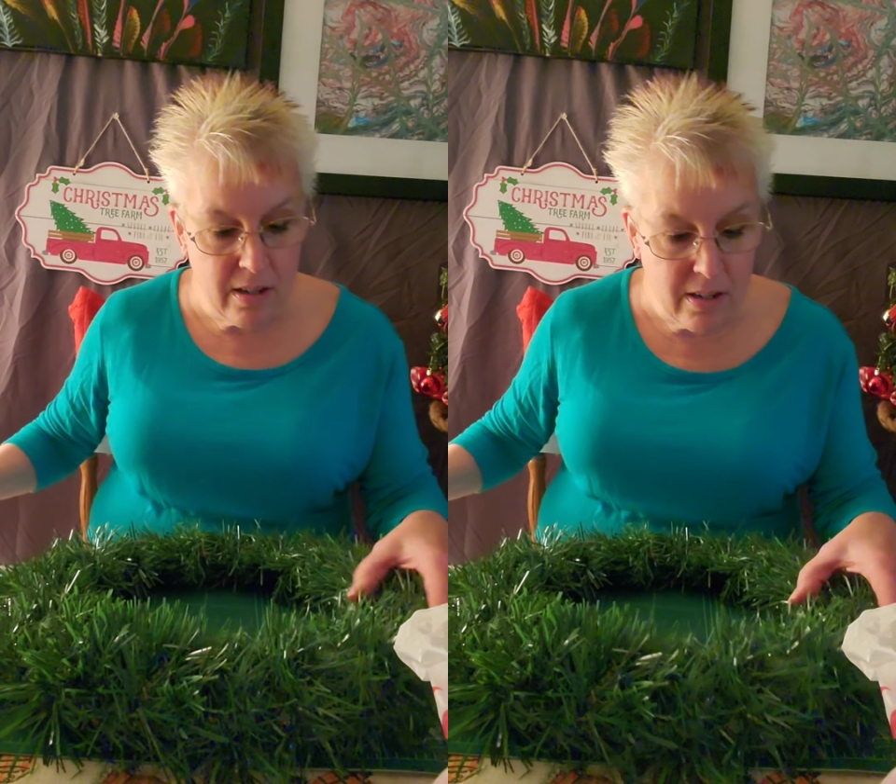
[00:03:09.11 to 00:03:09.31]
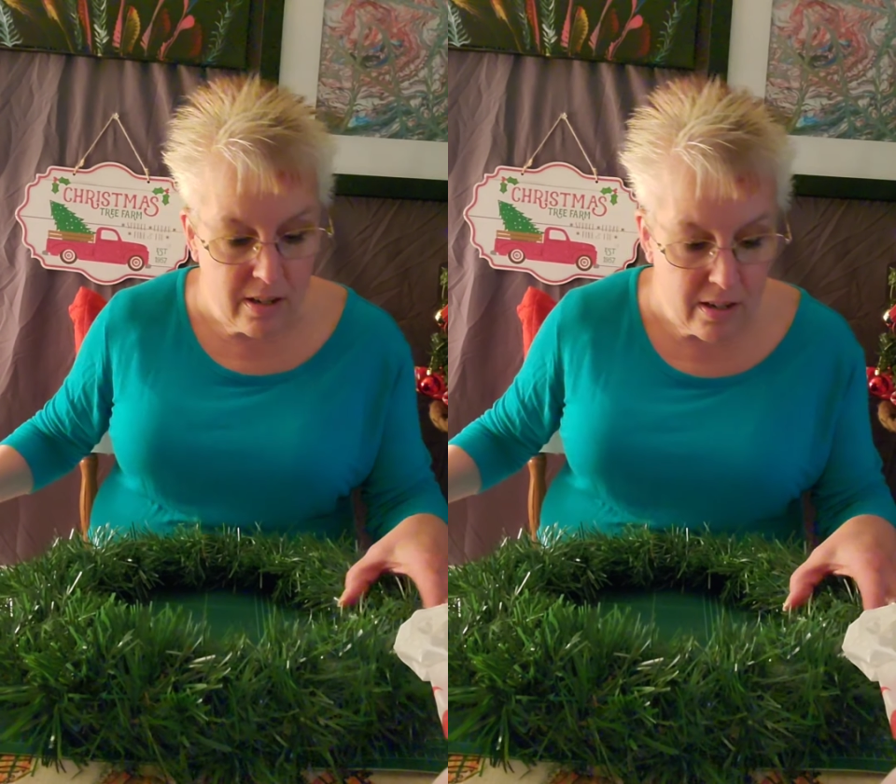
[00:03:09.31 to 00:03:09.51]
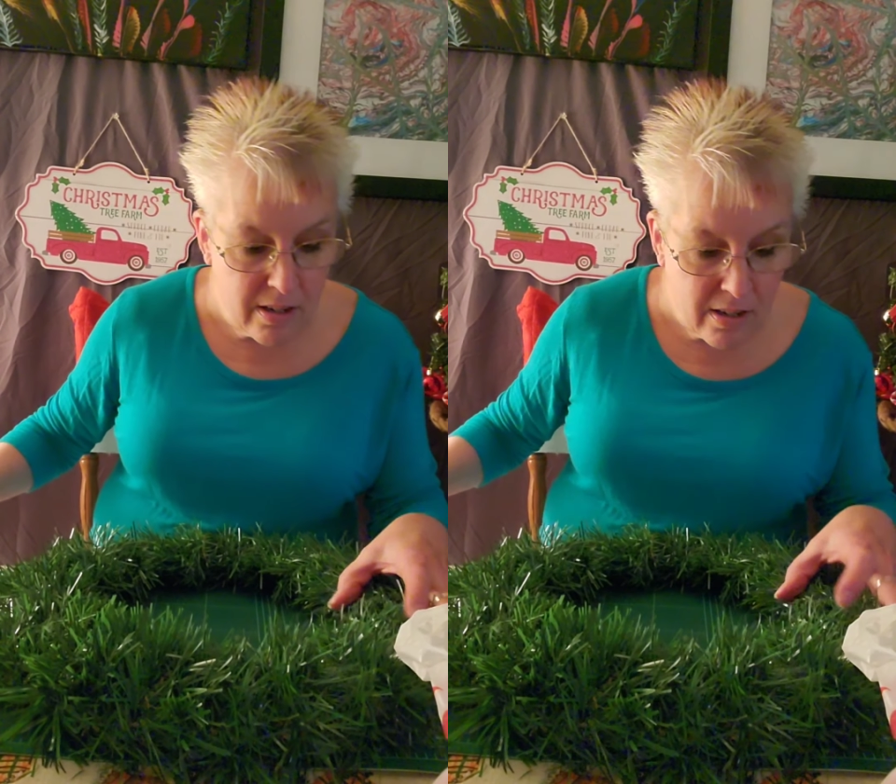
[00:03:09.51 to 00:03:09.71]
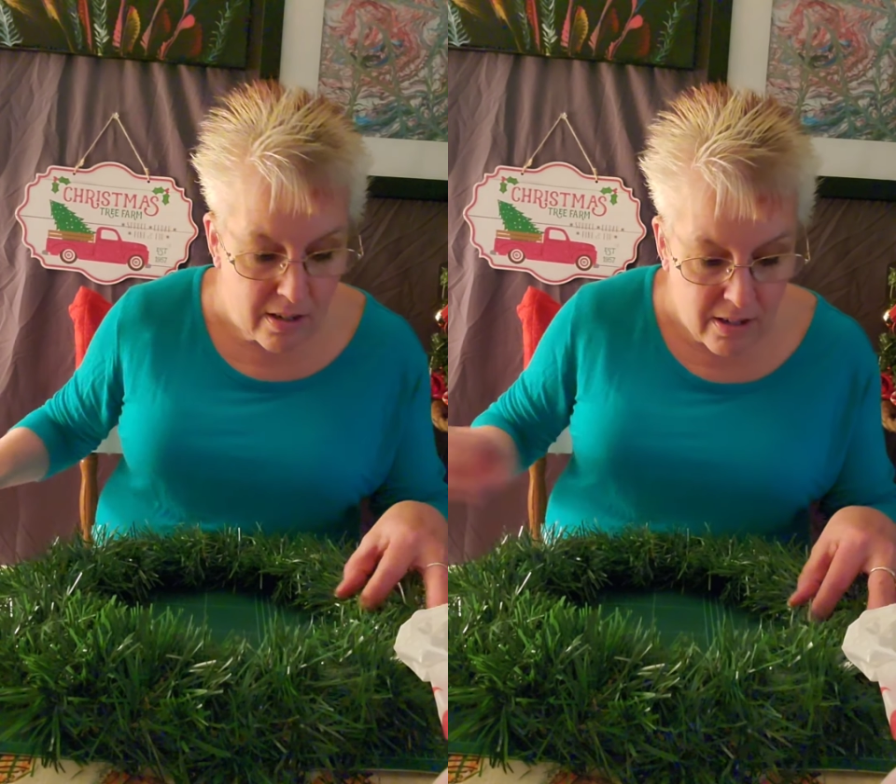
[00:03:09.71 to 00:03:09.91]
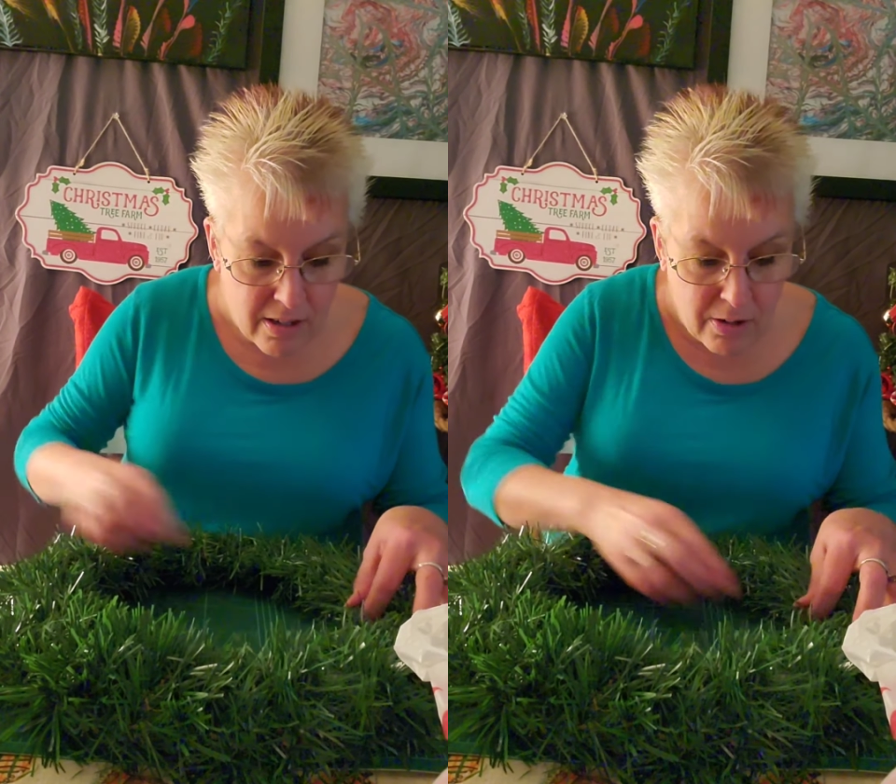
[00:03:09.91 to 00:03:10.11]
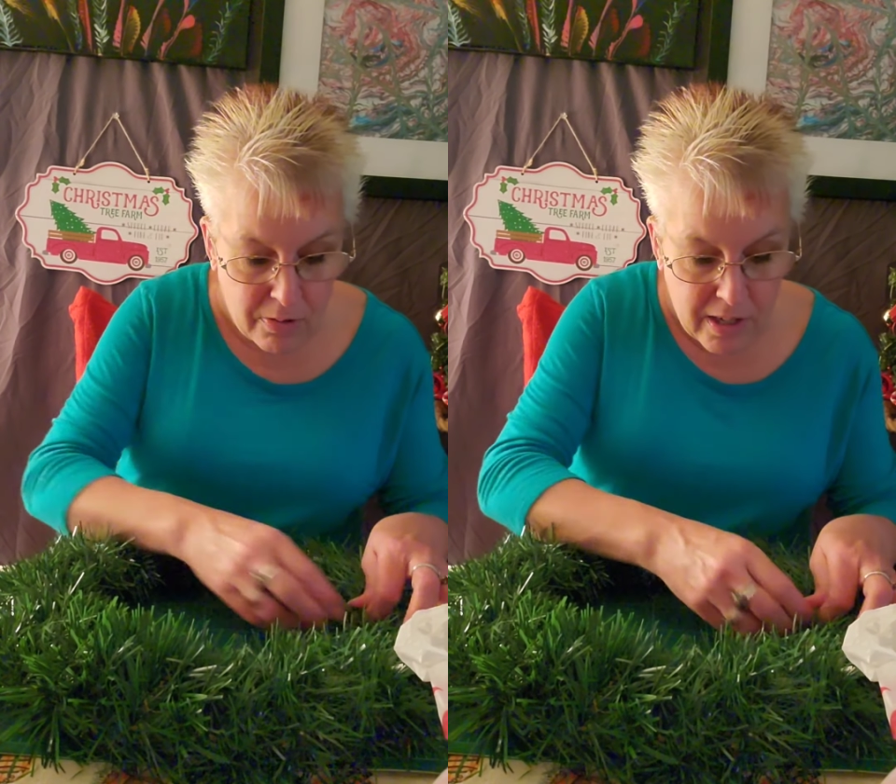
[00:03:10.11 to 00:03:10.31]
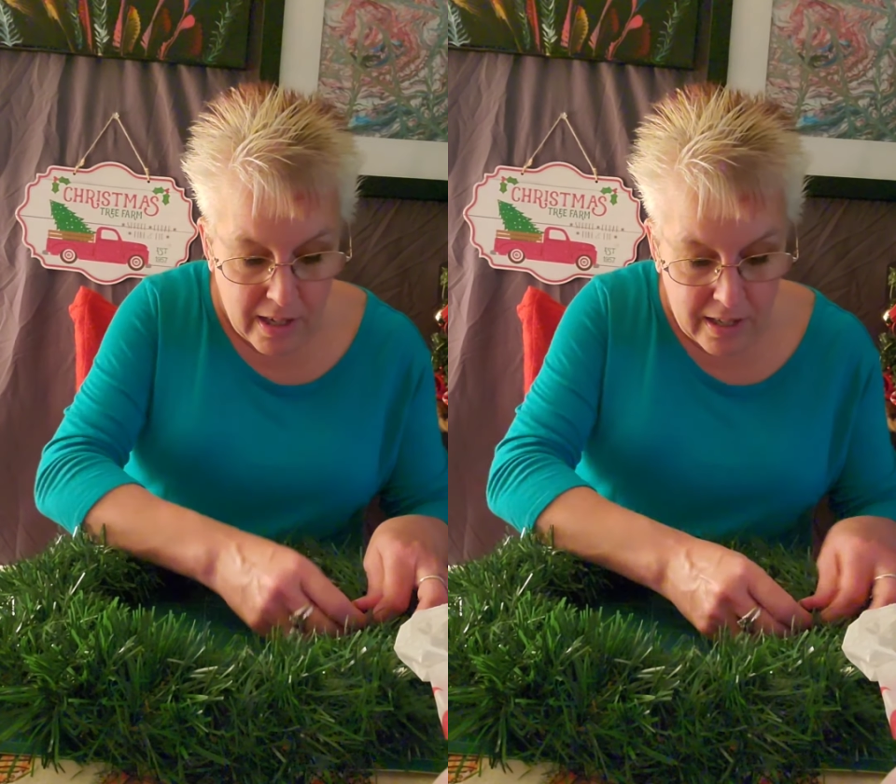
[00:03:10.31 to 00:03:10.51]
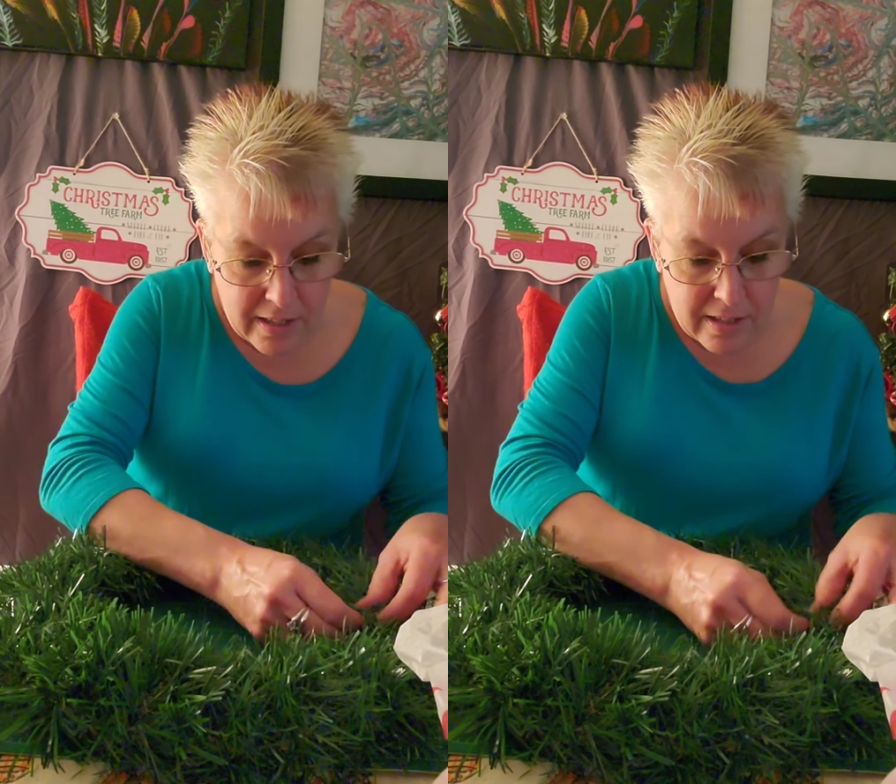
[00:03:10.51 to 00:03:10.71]
it.
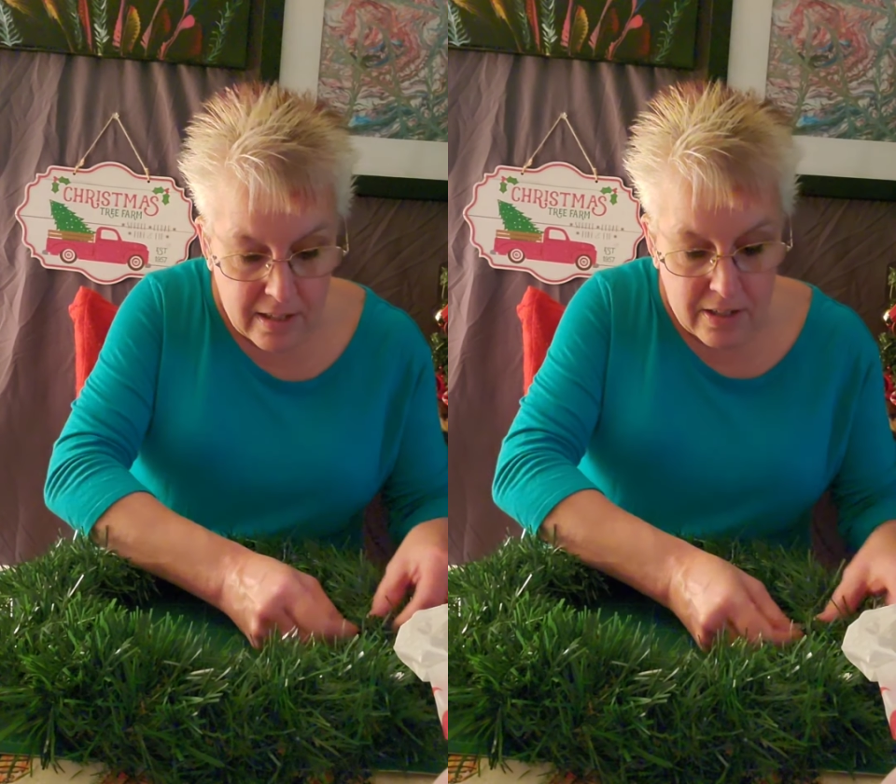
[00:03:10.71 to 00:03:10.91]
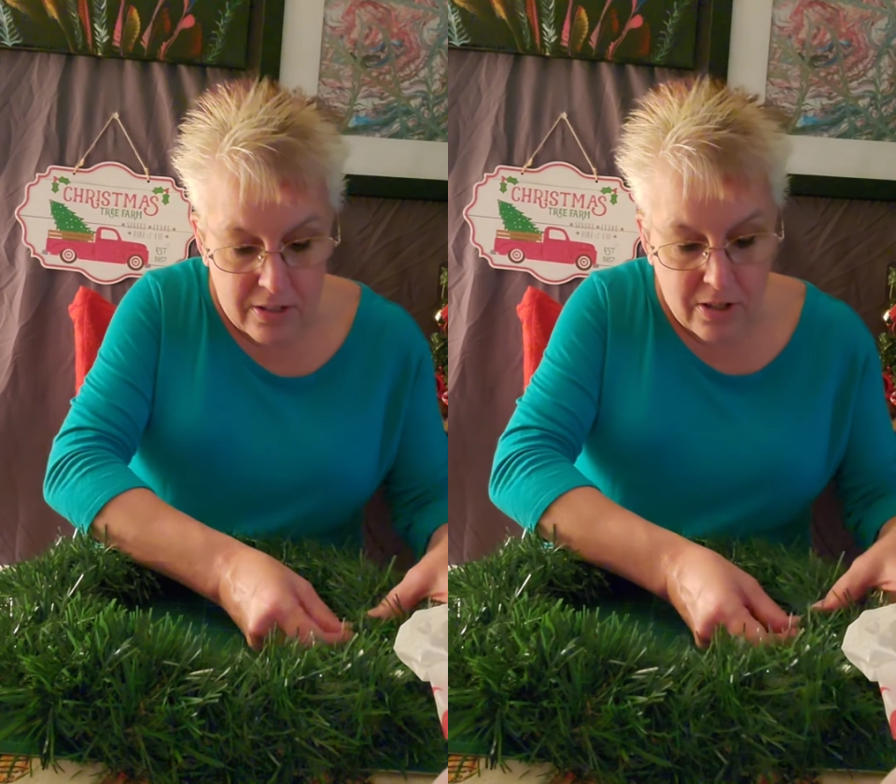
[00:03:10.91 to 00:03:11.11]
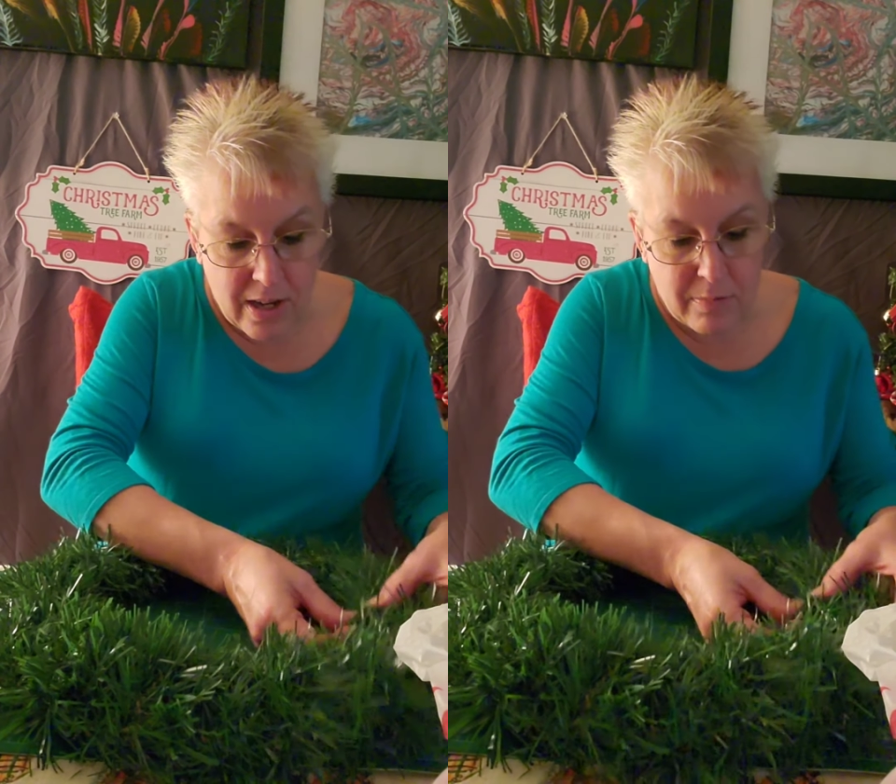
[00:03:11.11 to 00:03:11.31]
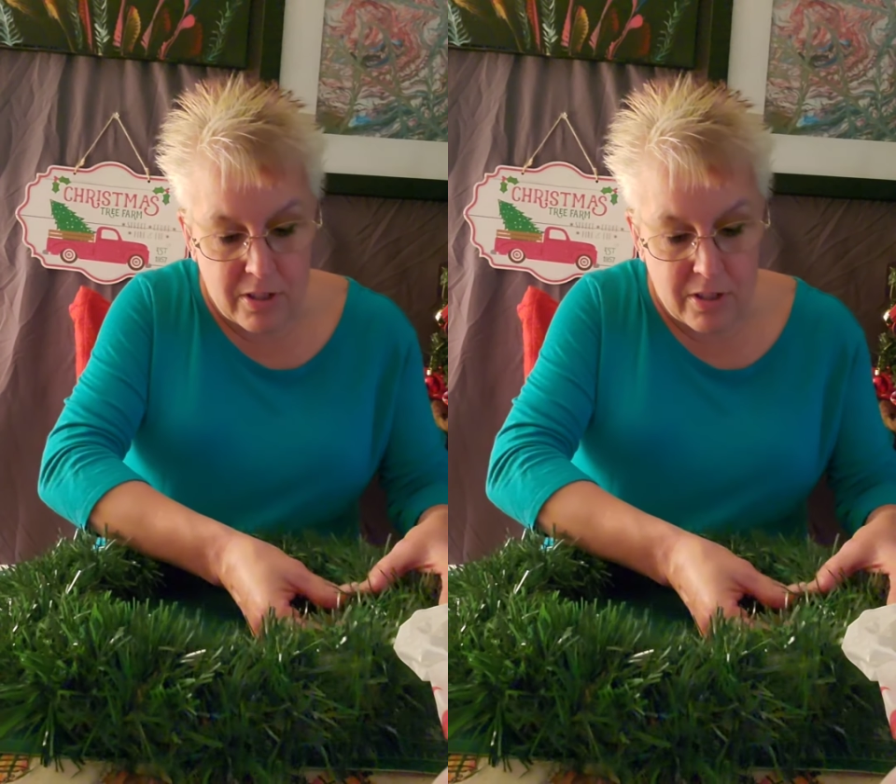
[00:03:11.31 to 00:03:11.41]
Okay, so I